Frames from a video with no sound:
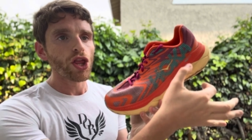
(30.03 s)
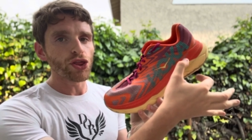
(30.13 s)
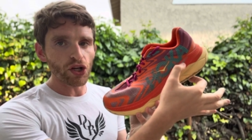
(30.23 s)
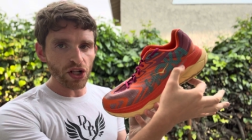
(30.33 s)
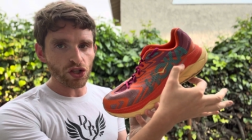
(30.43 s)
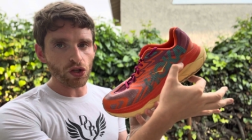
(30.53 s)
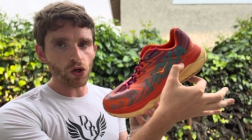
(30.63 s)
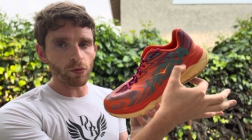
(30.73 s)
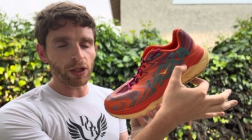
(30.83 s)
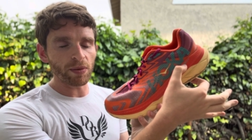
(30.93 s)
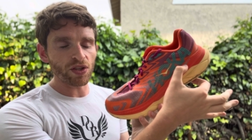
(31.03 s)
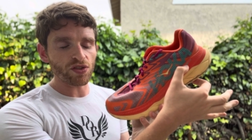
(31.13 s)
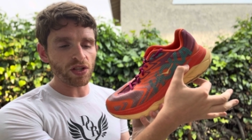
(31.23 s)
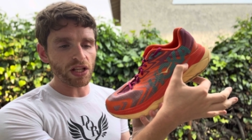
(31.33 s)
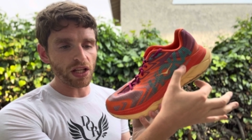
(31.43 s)
32 millimeters
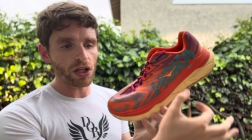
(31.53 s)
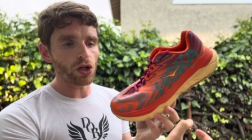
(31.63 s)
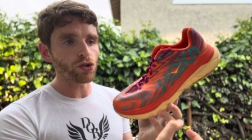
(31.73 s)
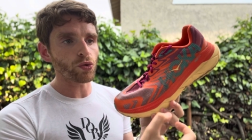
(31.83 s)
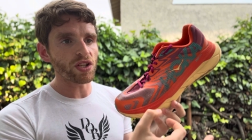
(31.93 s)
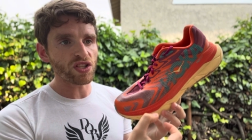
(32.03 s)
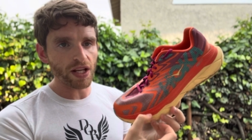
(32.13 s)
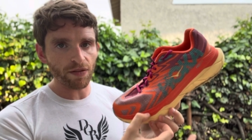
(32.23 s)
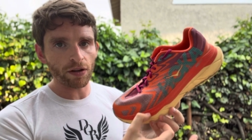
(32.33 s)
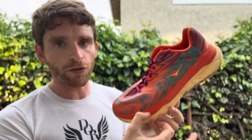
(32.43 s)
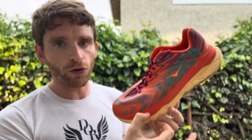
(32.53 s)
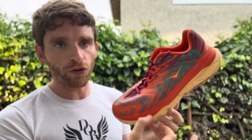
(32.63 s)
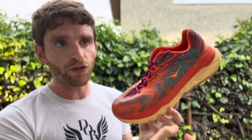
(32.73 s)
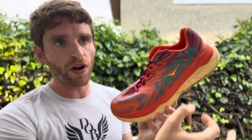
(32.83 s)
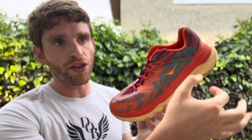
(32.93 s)
in the heel, 27 in the
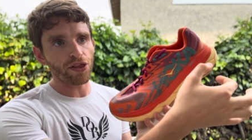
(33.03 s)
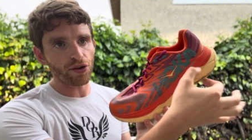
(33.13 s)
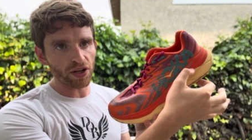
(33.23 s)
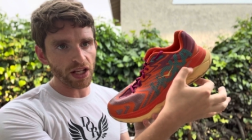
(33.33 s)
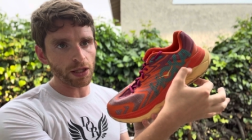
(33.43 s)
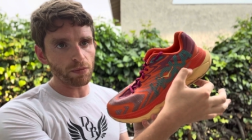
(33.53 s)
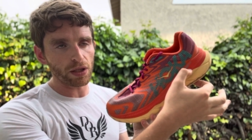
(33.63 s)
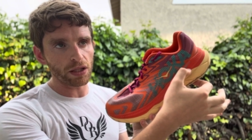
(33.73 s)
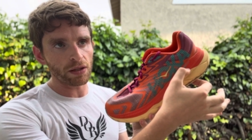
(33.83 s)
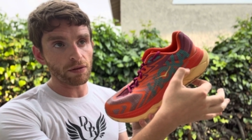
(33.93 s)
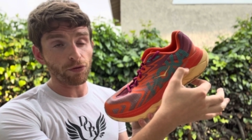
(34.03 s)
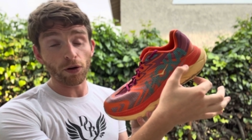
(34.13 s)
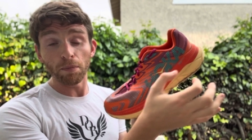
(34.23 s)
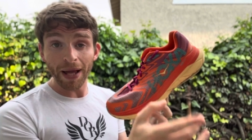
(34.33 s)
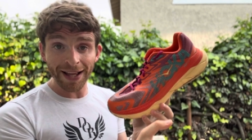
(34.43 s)
forefoot, 30 in the in
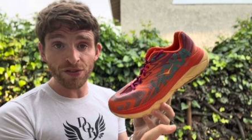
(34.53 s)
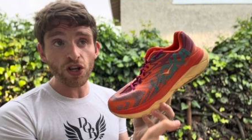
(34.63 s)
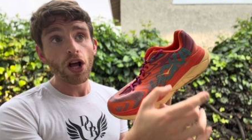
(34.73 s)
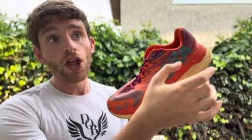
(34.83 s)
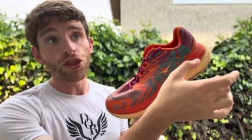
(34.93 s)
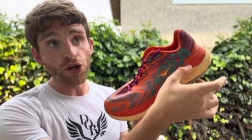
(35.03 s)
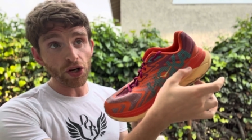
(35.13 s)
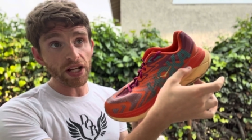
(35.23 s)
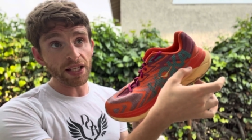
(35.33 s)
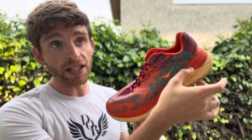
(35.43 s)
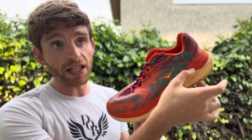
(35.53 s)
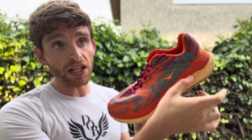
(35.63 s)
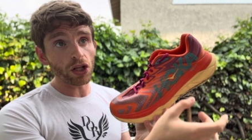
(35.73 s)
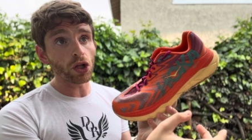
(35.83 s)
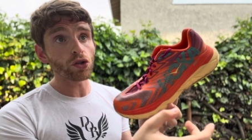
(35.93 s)
for men's, 30 in the
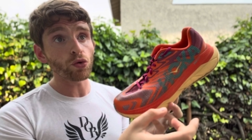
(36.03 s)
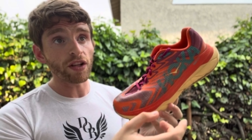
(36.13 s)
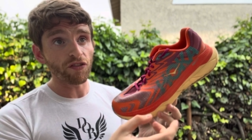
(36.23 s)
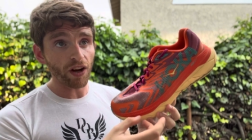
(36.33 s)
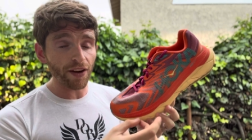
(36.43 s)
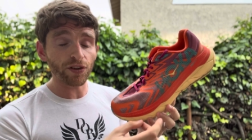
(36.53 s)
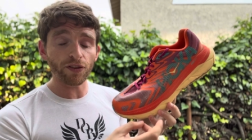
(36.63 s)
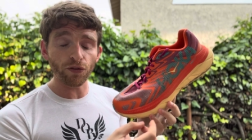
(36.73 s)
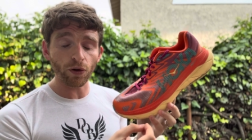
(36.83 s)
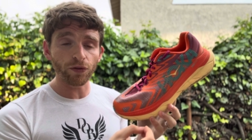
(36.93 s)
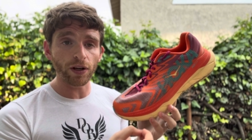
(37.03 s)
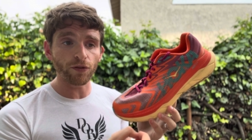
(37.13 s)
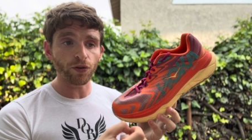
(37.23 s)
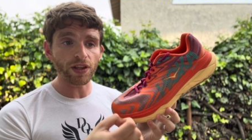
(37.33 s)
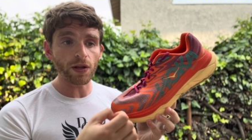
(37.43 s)
heel, 25 for the forefoot
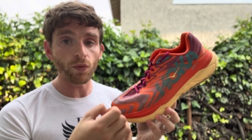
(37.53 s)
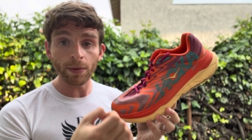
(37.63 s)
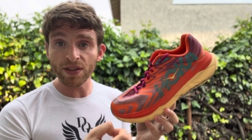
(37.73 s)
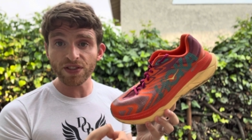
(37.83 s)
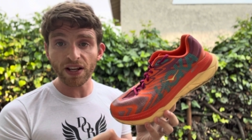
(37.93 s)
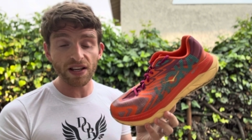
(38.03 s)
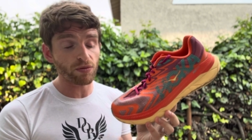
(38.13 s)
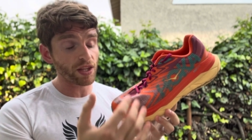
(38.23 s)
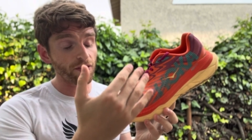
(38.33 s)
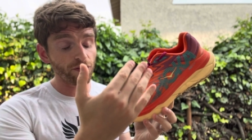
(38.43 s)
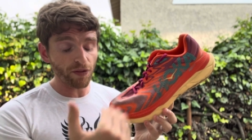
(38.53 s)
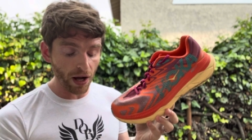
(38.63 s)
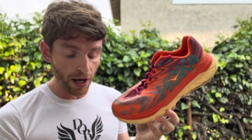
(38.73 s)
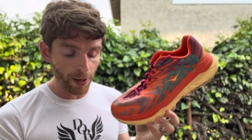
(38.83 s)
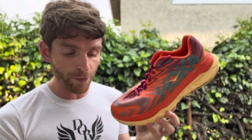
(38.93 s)
for the women's size with a
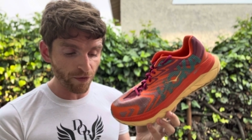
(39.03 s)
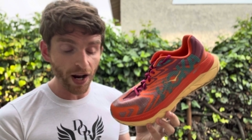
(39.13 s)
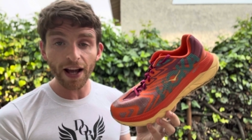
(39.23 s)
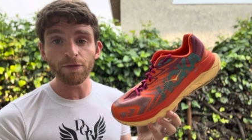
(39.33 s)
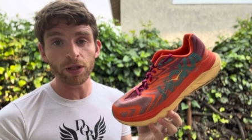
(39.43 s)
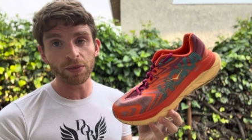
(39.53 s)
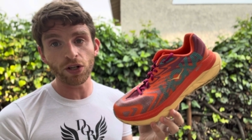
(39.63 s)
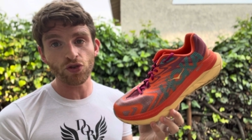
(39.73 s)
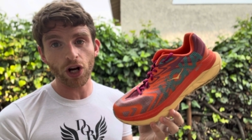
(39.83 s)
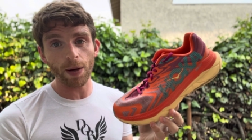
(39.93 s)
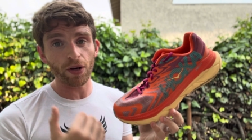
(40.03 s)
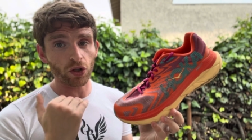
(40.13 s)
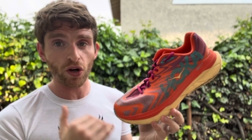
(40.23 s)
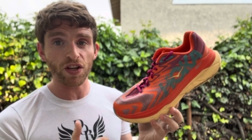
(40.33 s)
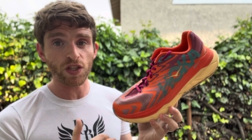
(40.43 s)
um, 5 millimeter drop
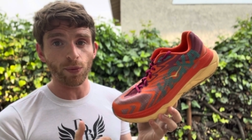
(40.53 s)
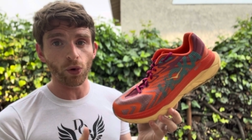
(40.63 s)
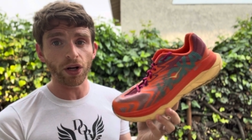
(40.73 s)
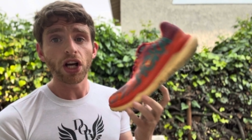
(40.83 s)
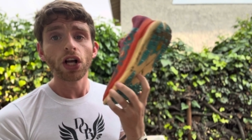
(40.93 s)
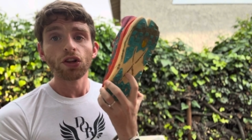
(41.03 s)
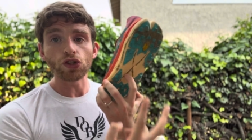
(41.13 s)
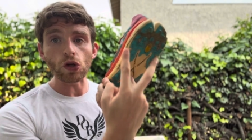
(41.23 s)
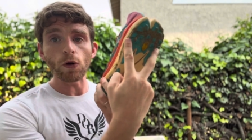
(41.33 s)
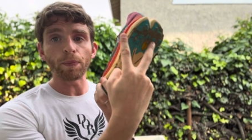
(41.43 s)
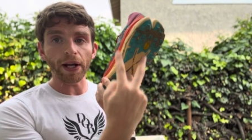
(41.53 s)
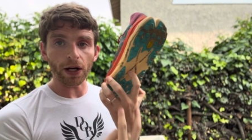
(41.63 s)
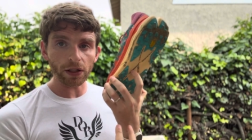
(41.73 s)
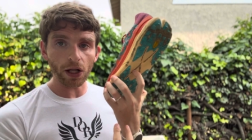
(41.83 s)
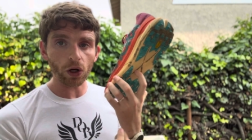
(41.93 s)
across the board. Two
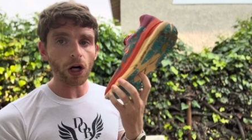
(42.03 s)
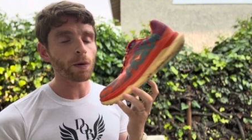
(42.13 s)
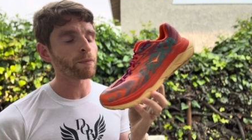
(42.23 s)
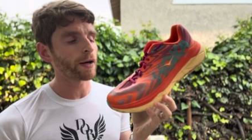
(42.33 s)
parallel carbon